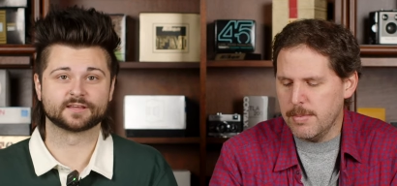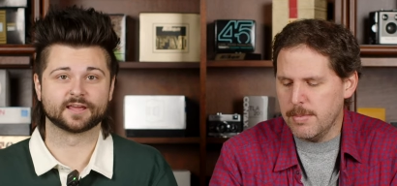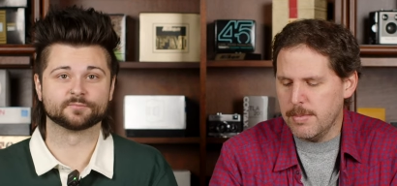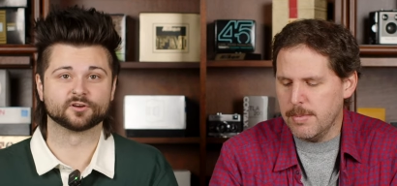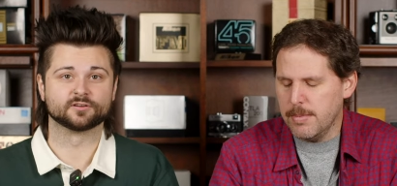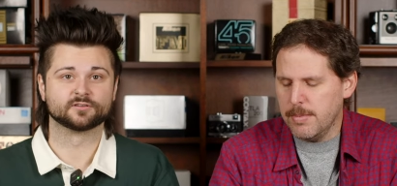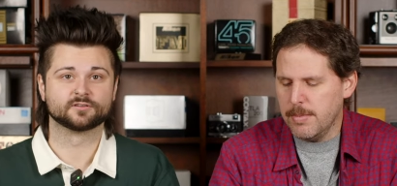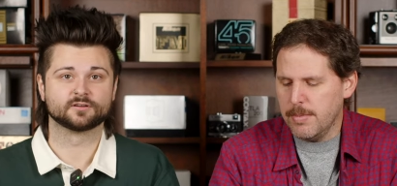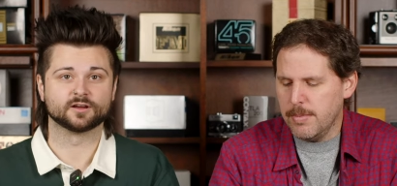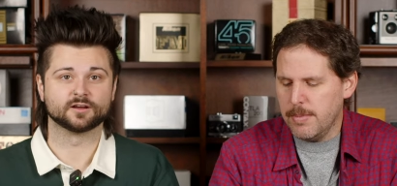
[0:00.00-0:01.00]
Speaker 1: camera
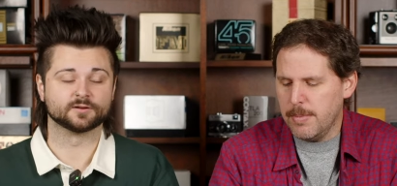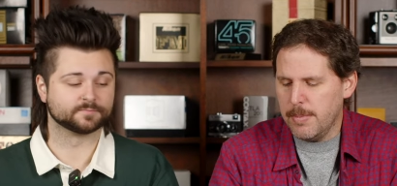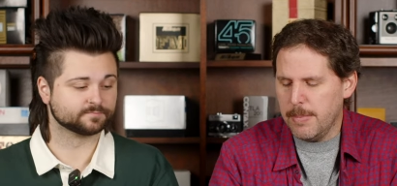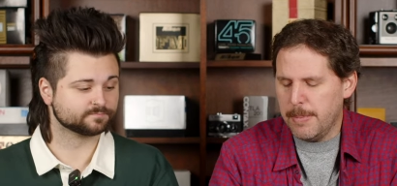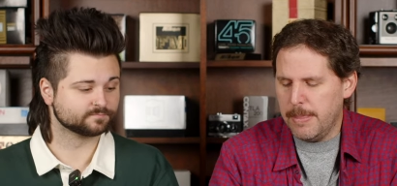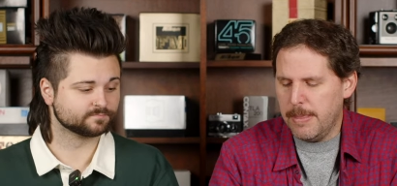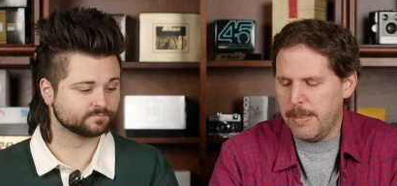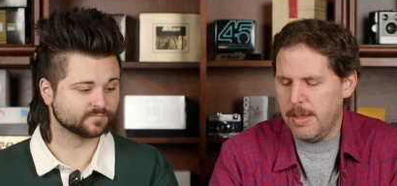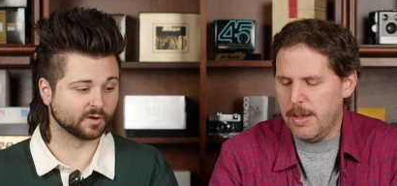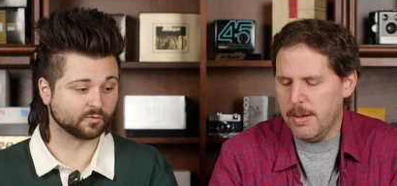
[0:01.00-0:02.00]
um,
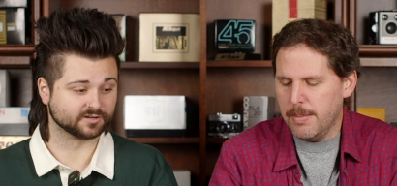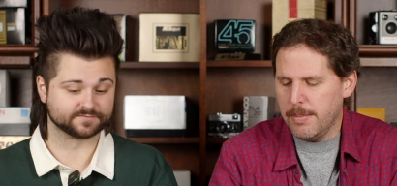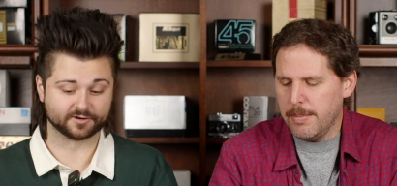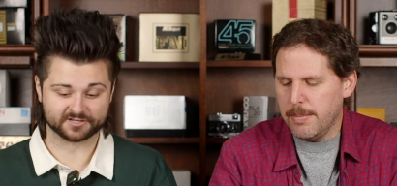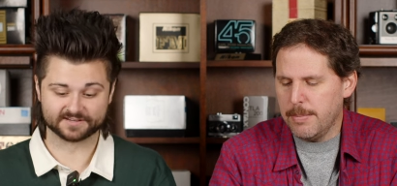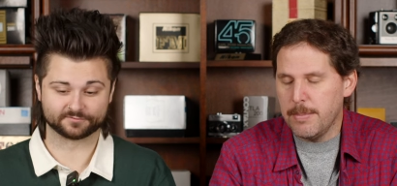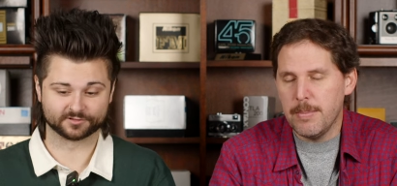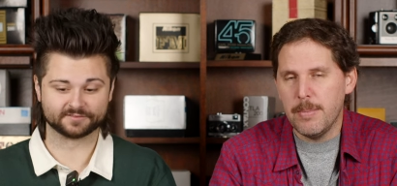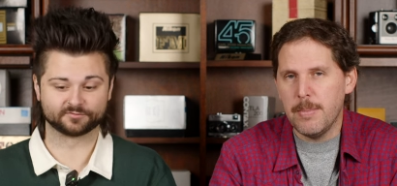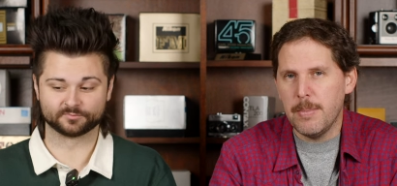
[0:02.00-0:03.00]
that yeah. works very
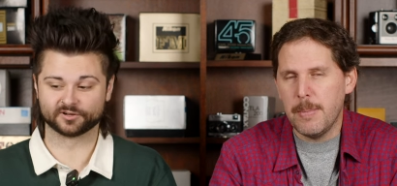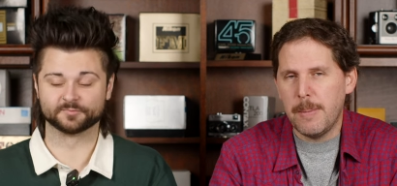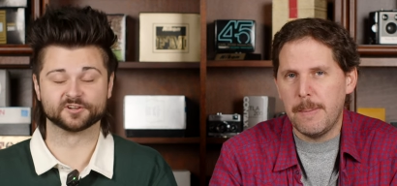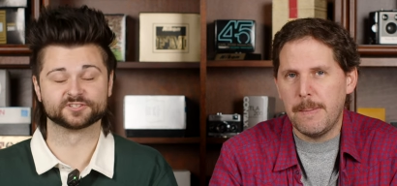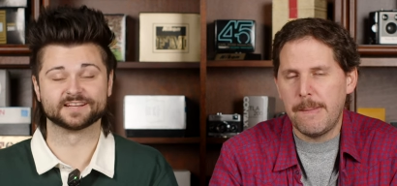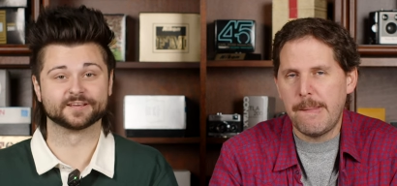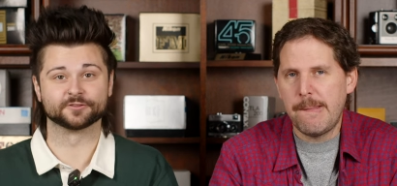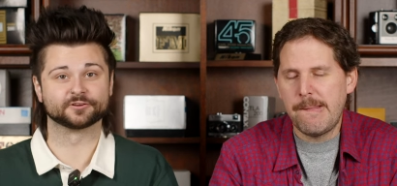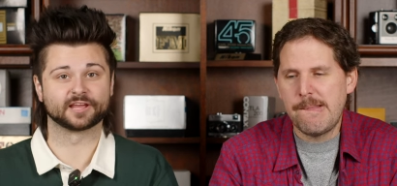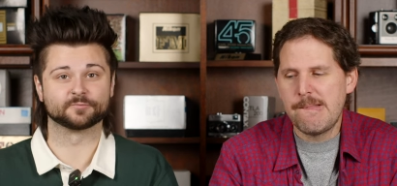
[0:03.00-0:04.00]
differently from pretty much any
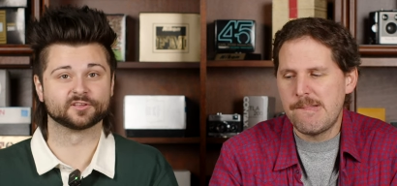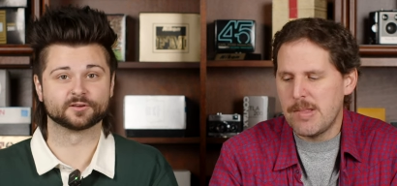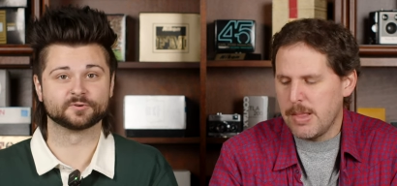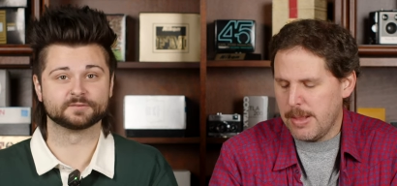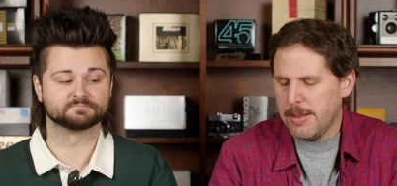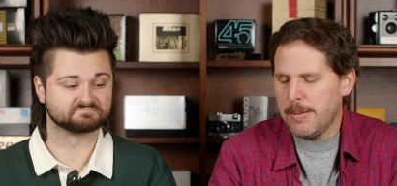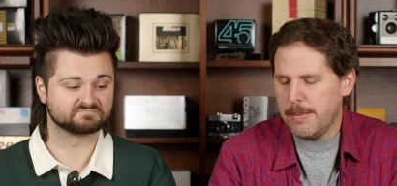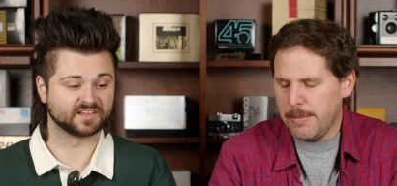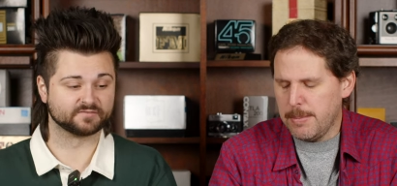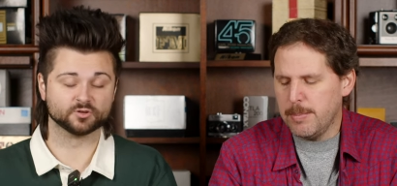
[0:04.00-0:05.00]
other camera that we
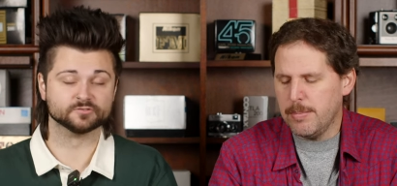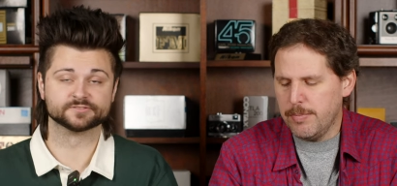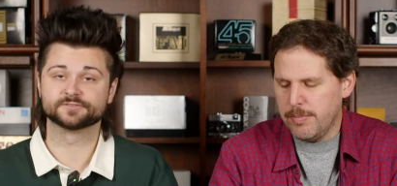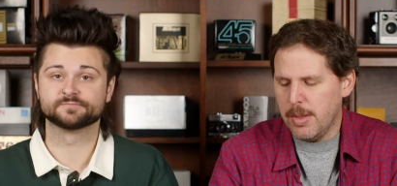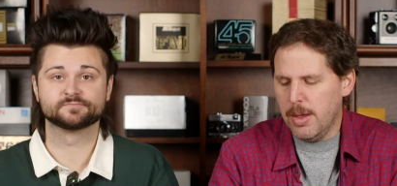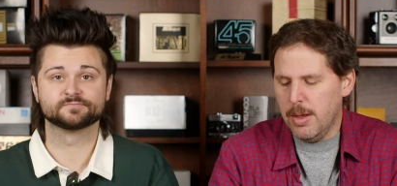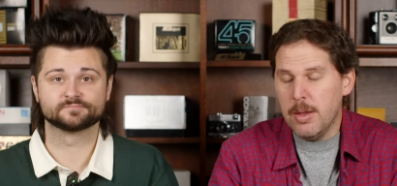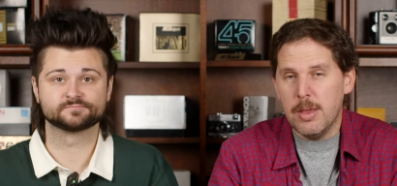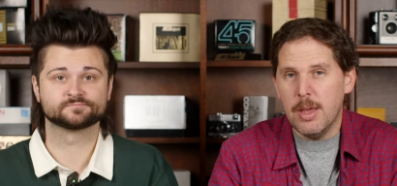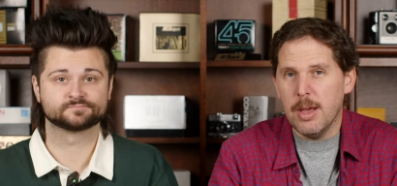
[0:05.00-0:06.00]
have used.
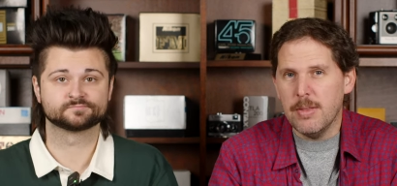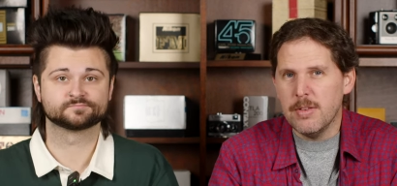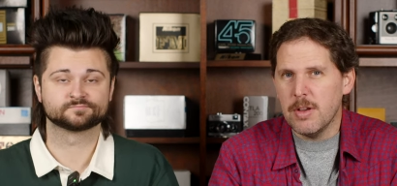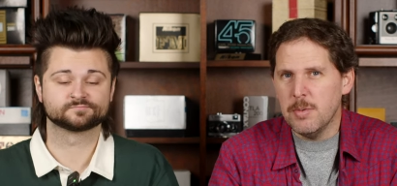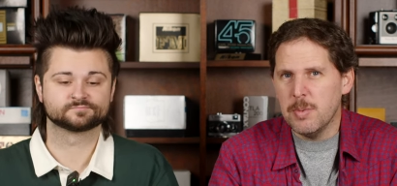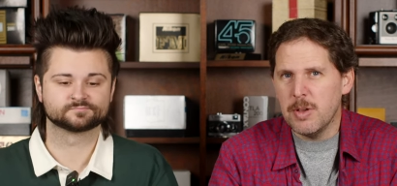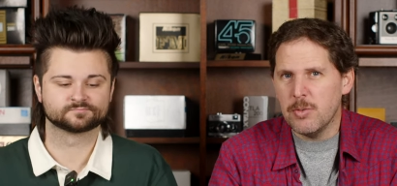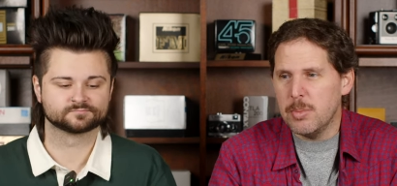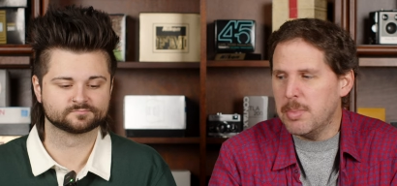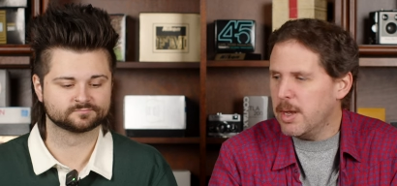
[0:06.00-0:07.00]
Speaker 2: Yeah, and this comes because
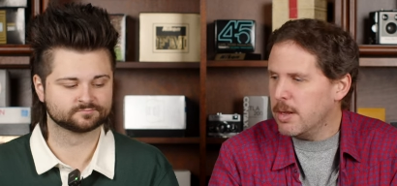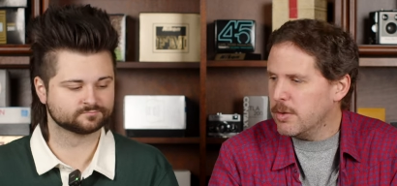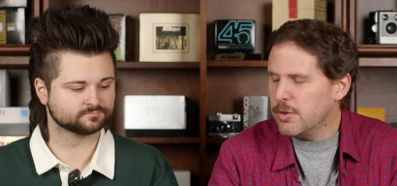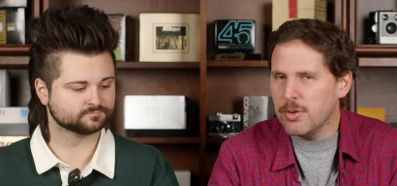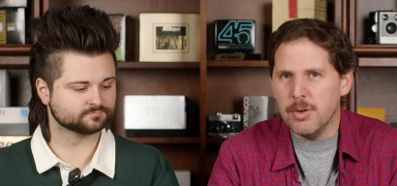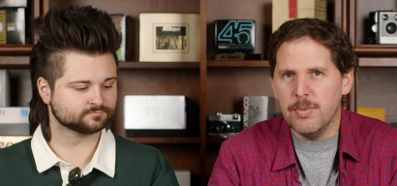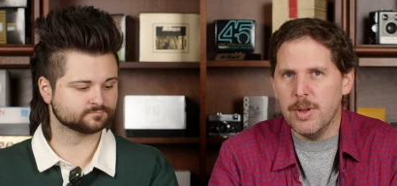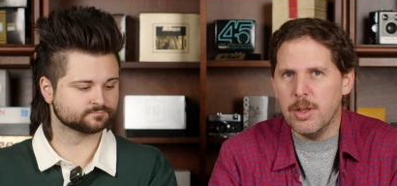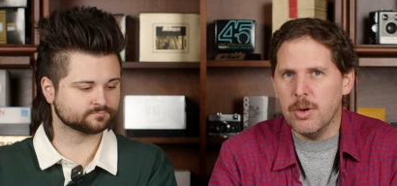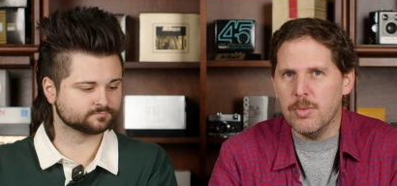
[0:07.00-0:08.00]
we made a short
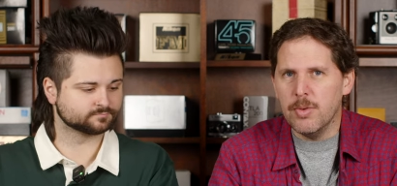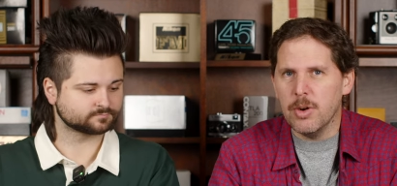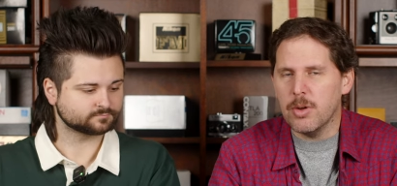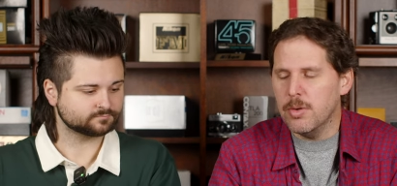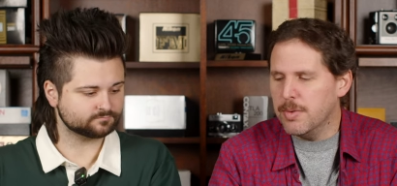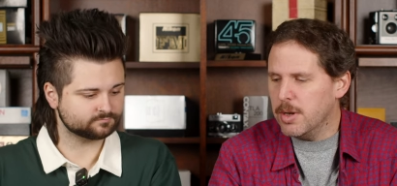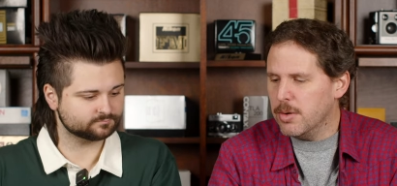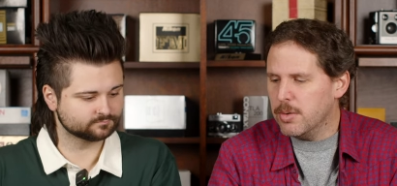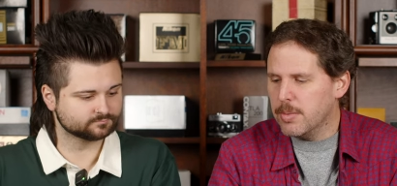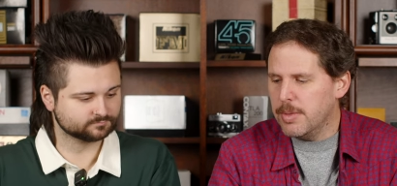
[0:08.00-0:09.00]
video, vertical
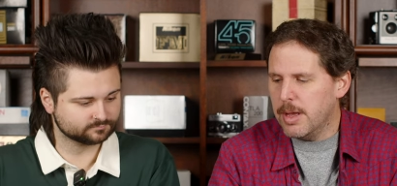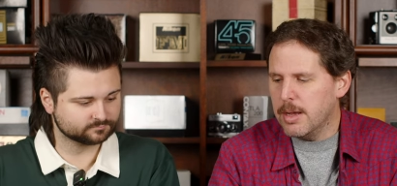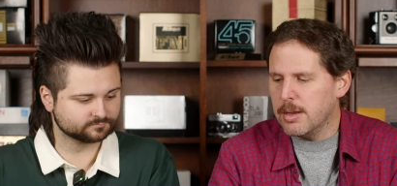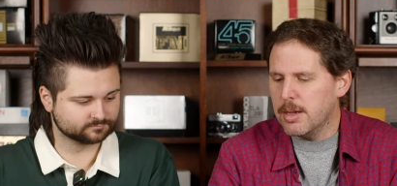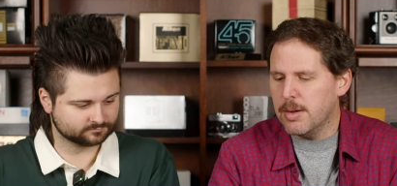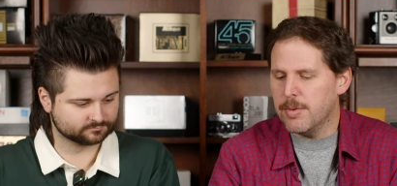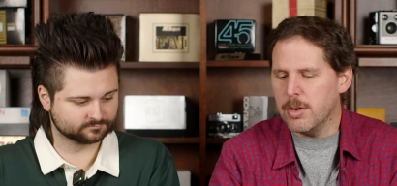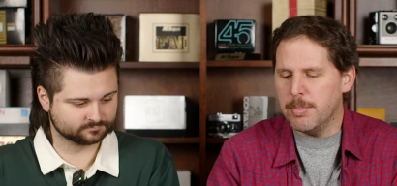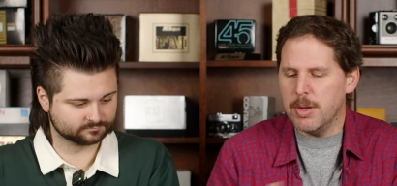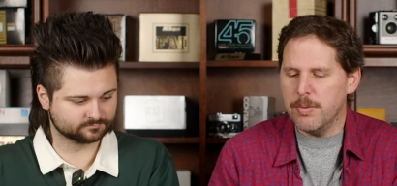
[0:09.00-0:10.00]
video, that covered a
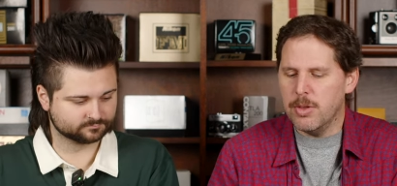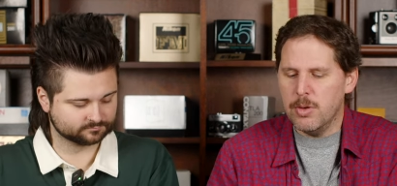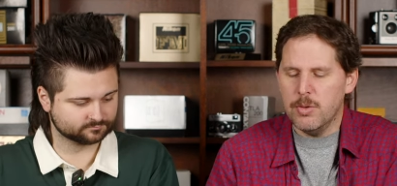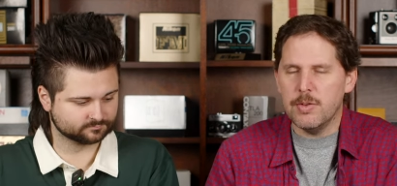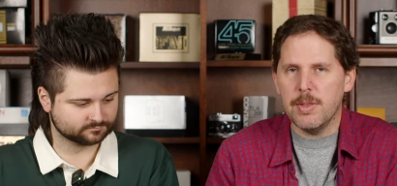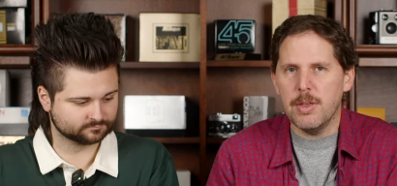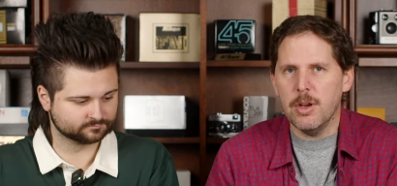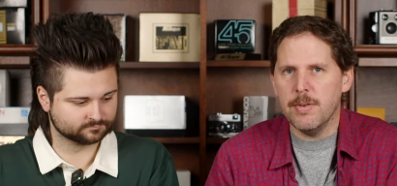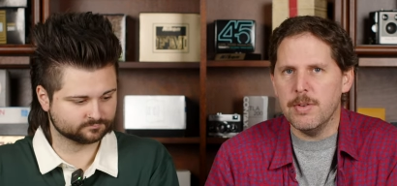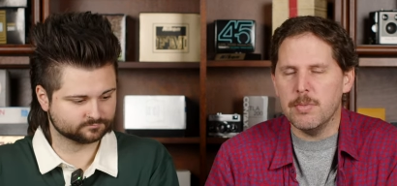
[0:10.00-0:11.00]
bit of the use at the
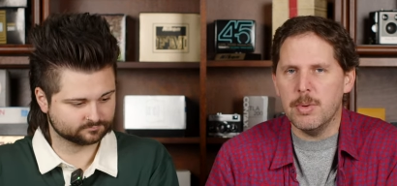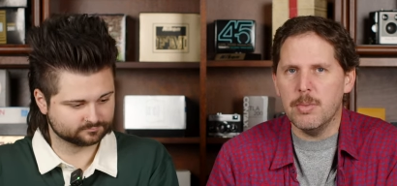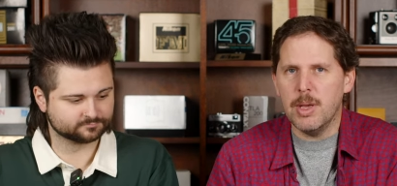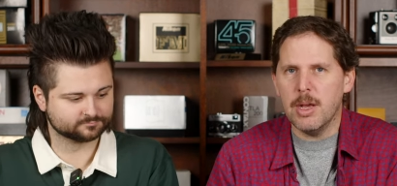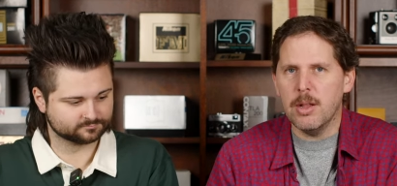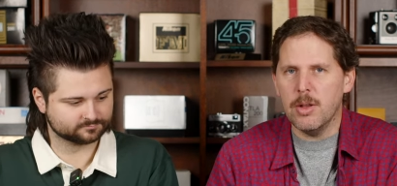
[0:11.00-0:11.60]
office, but we had a